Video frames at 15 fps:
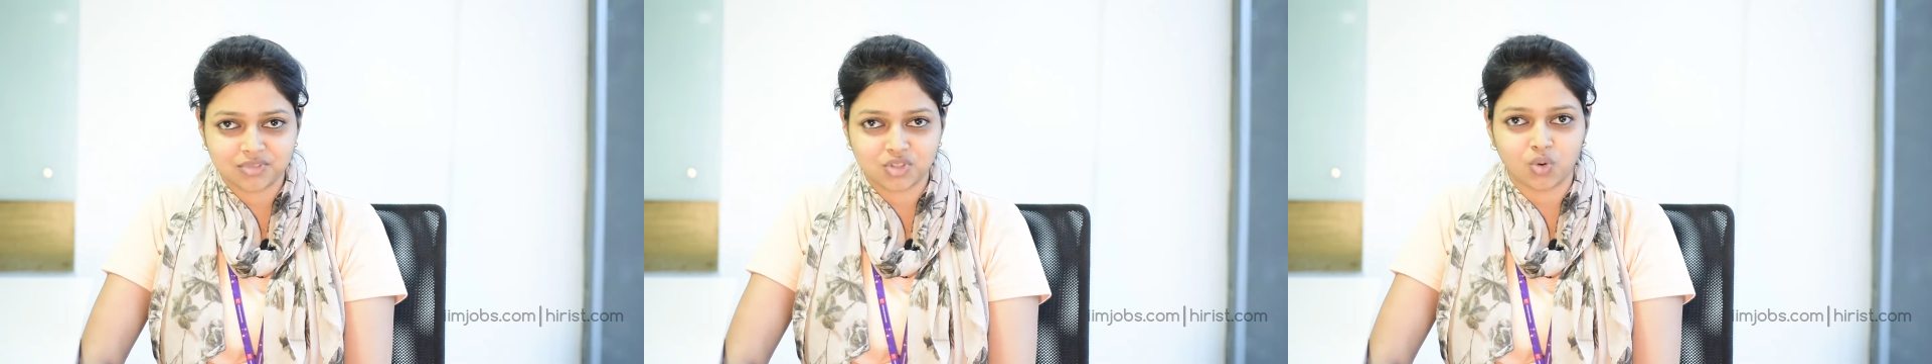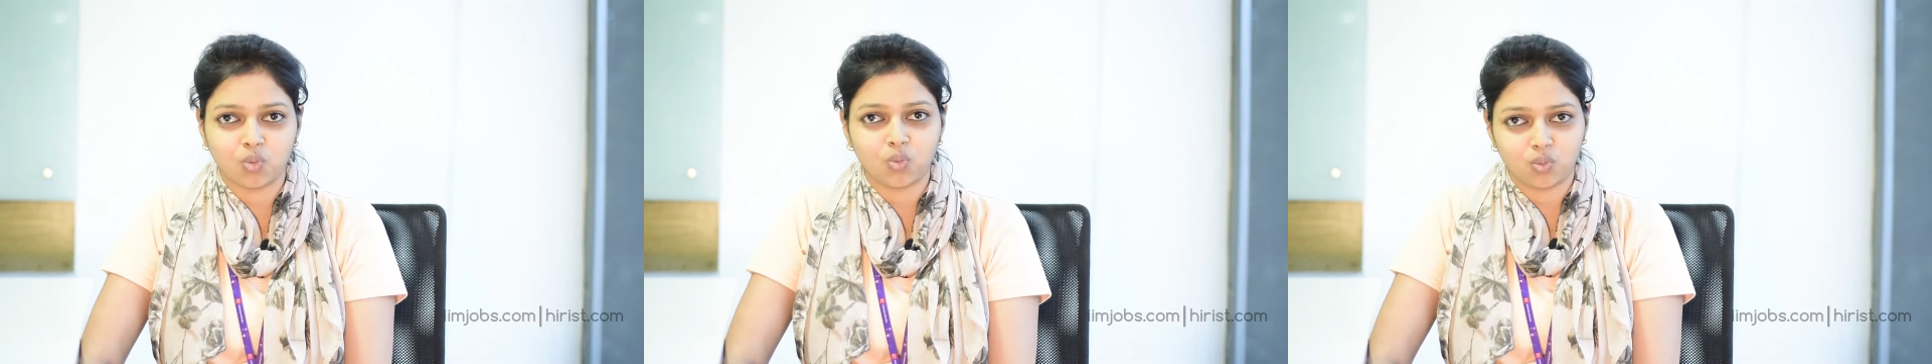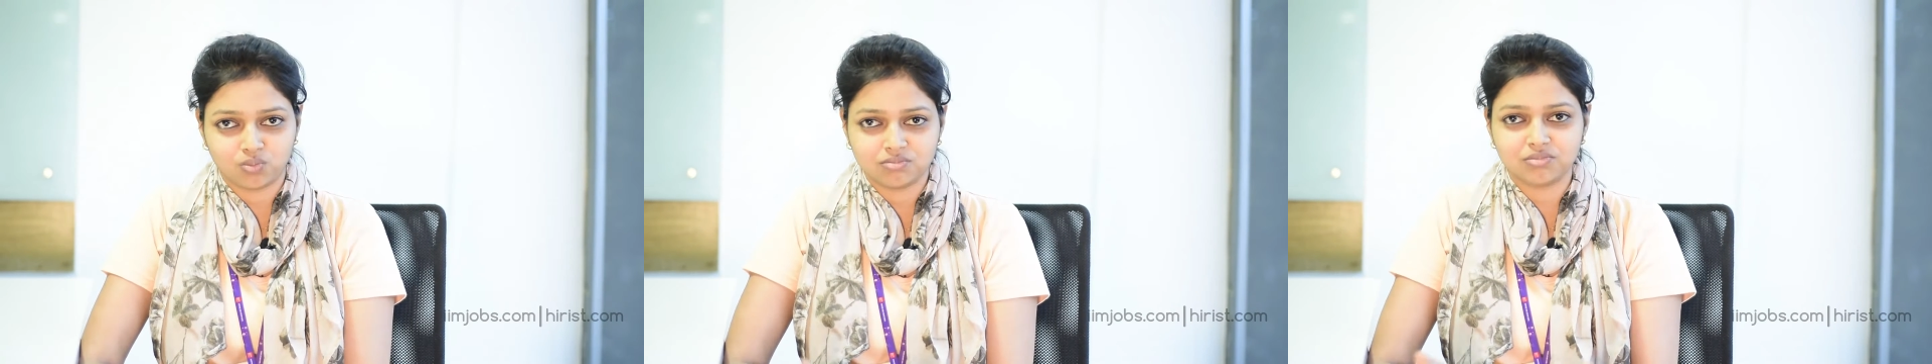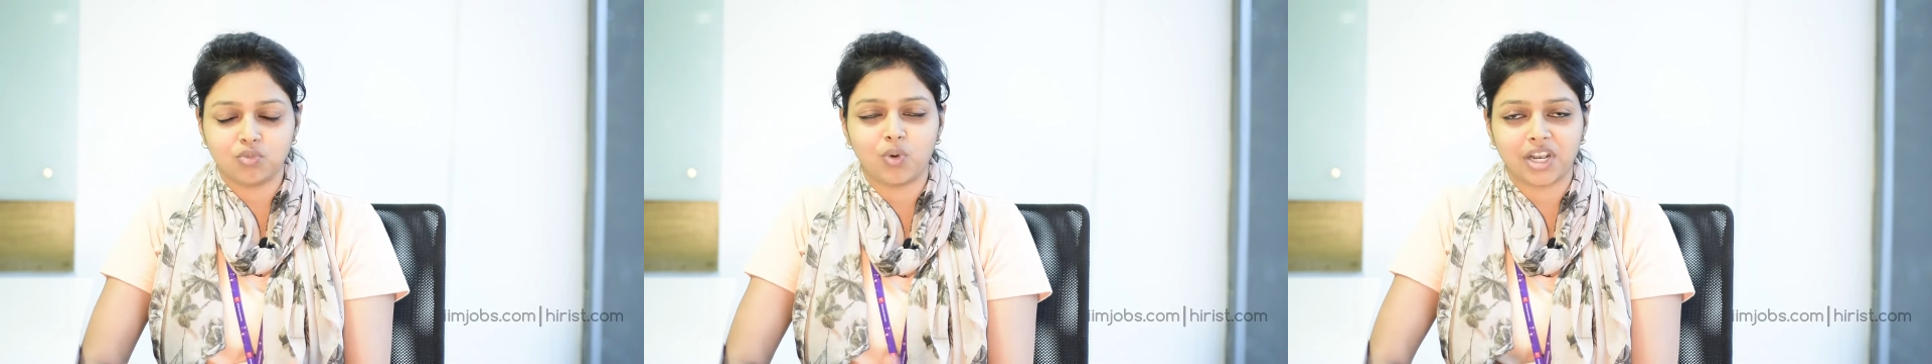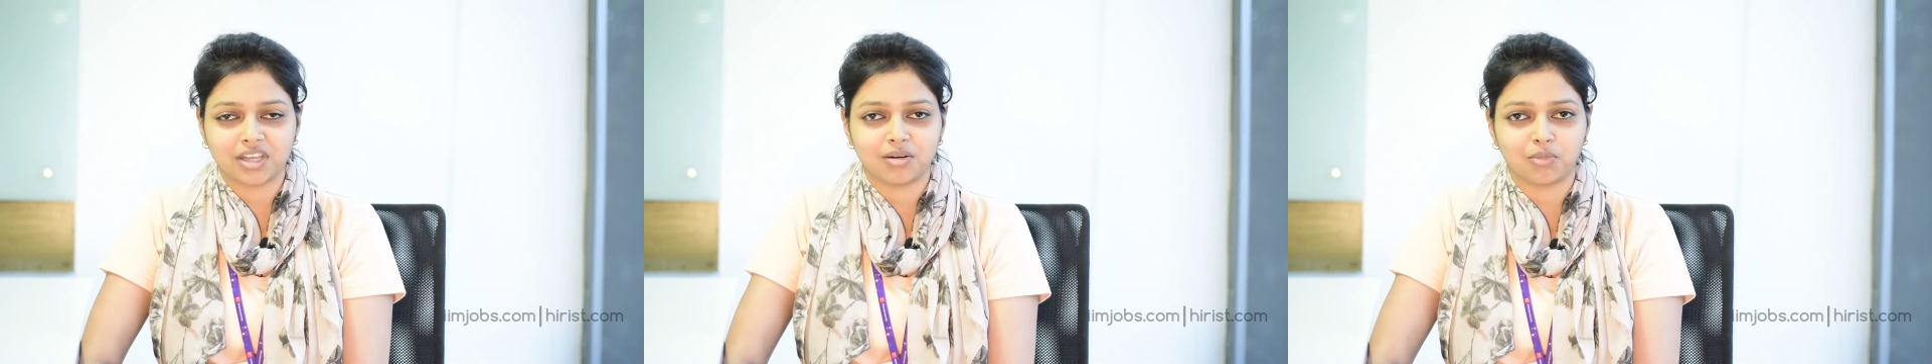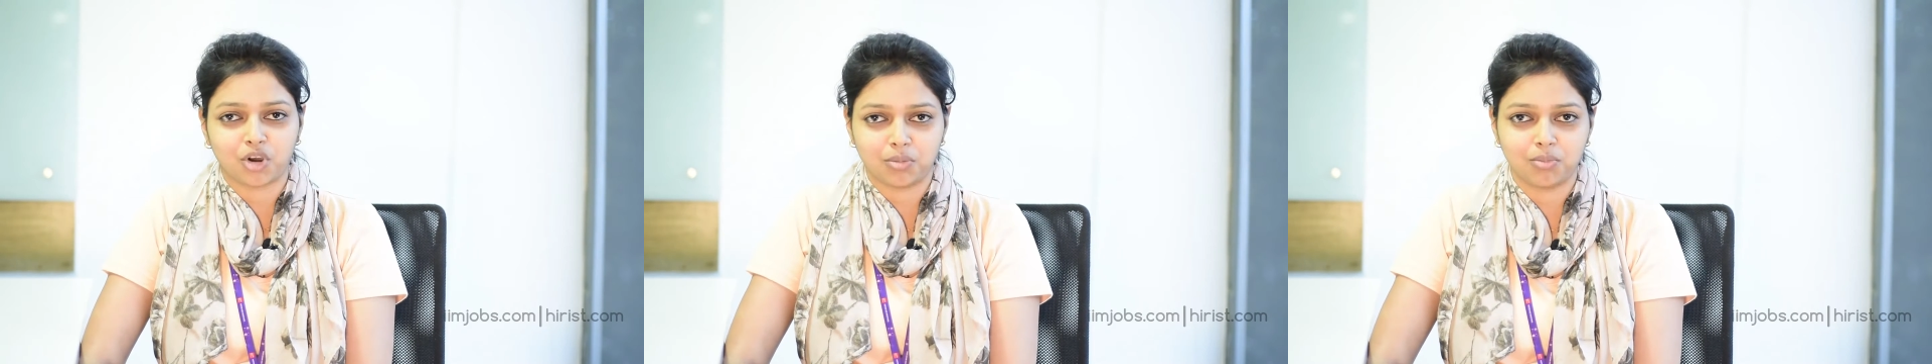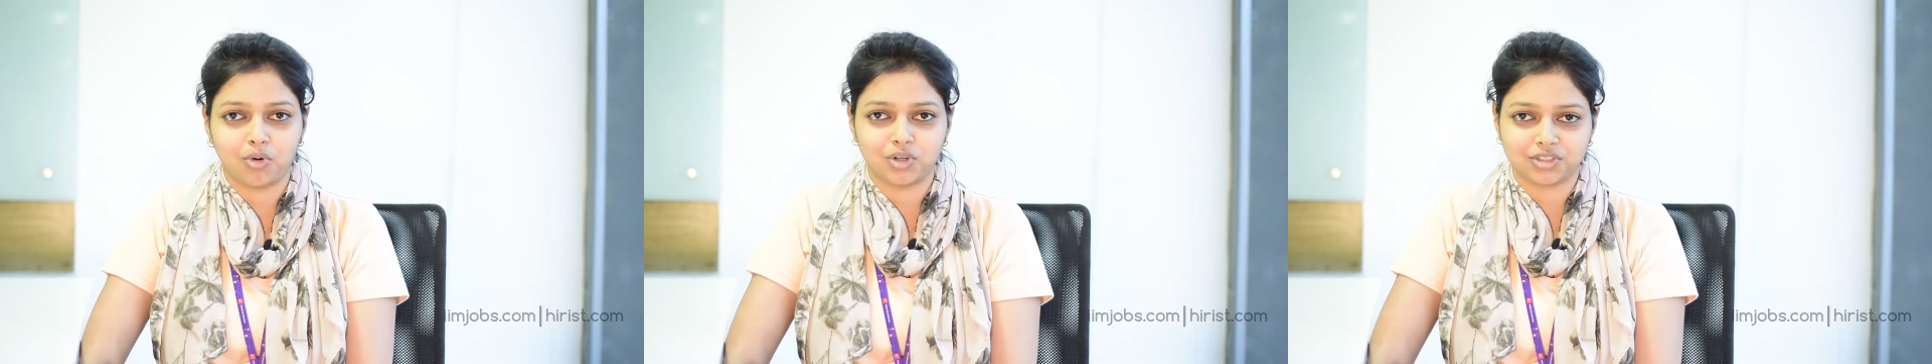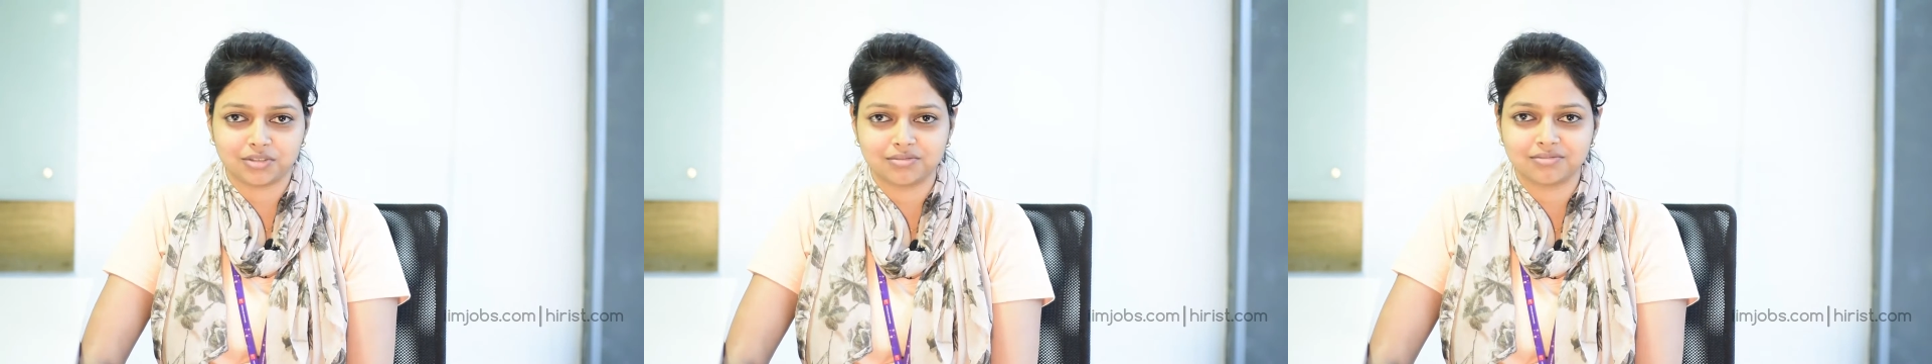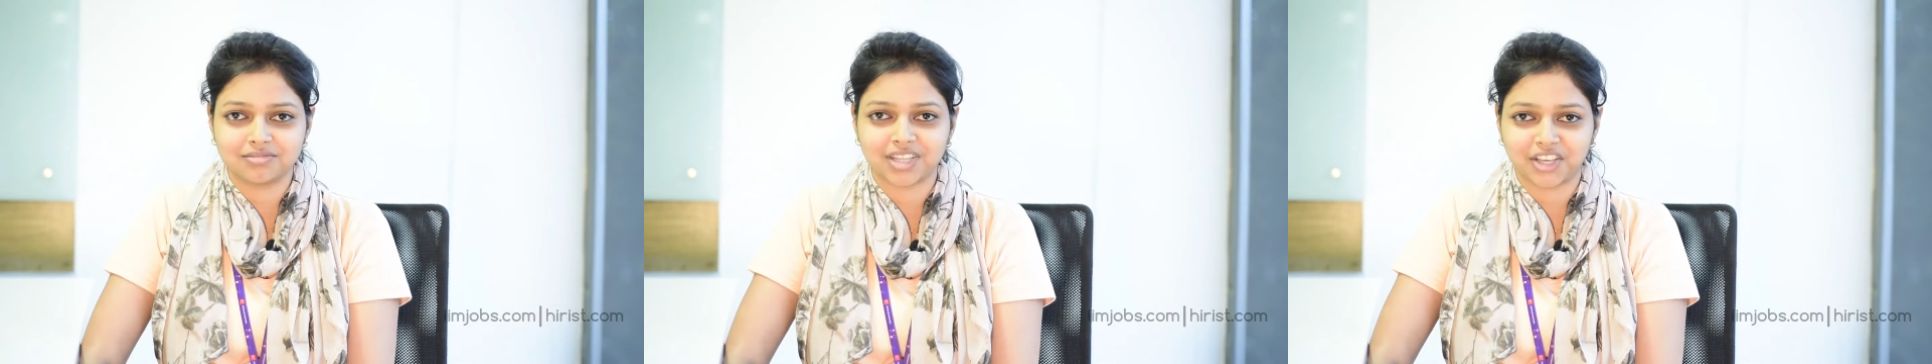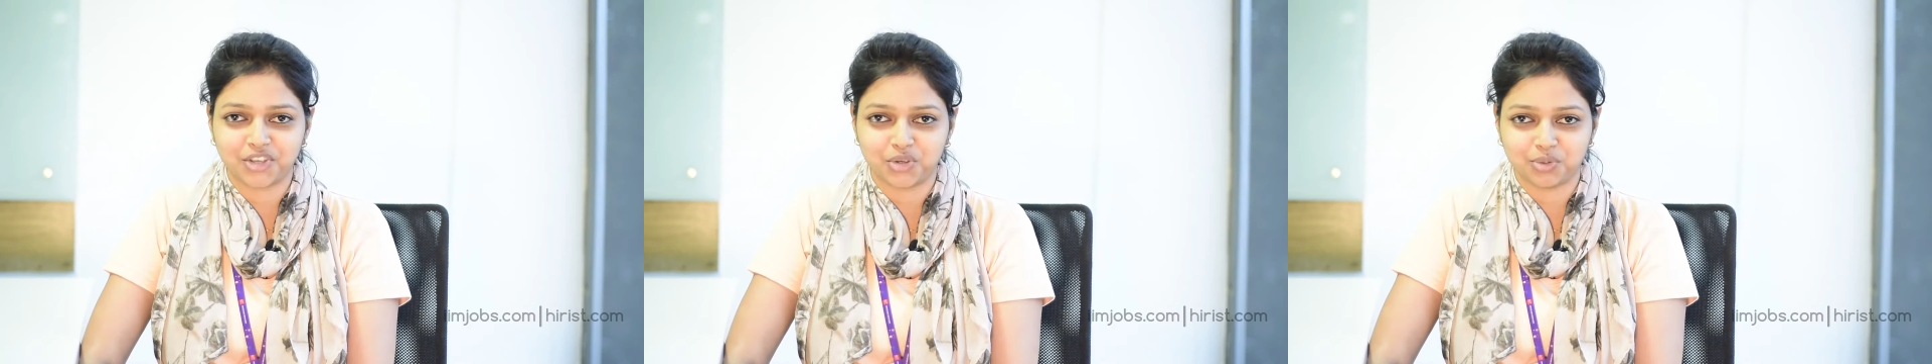So welcome on board.
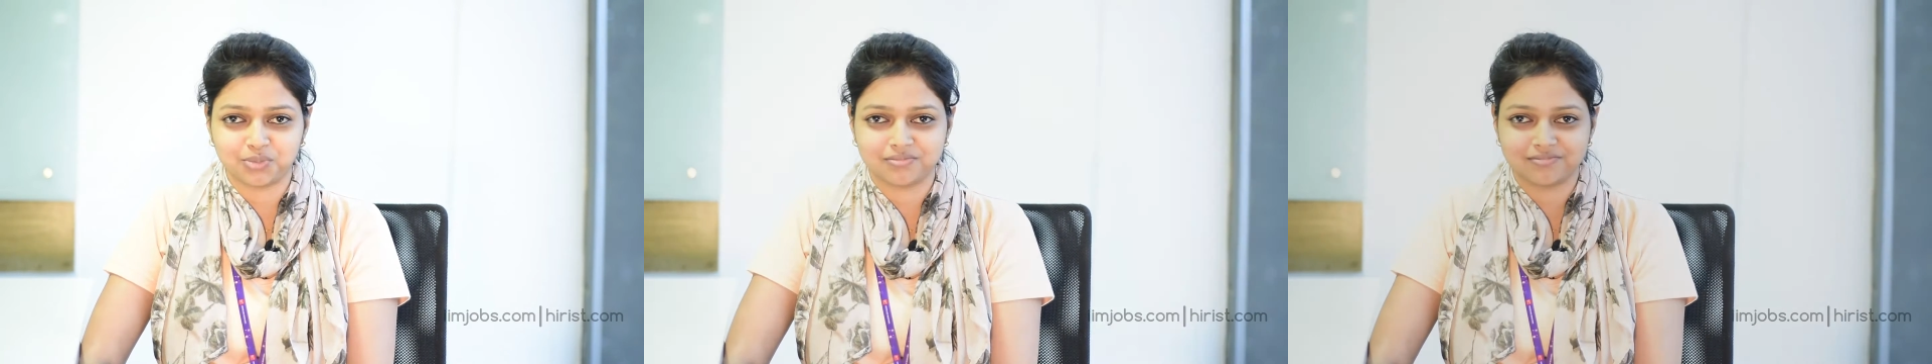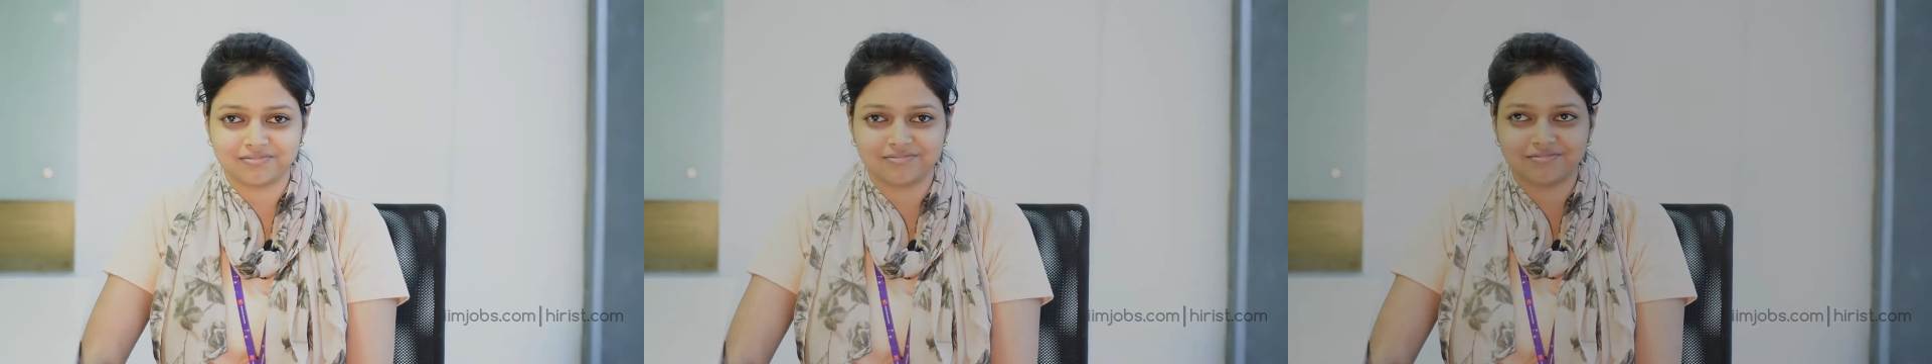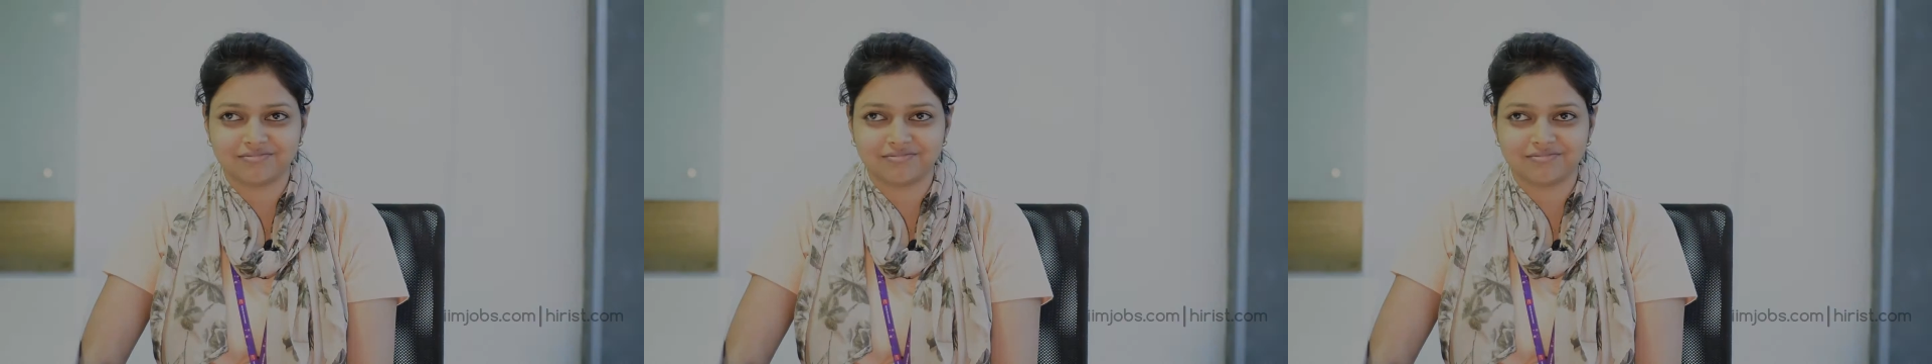Thank you.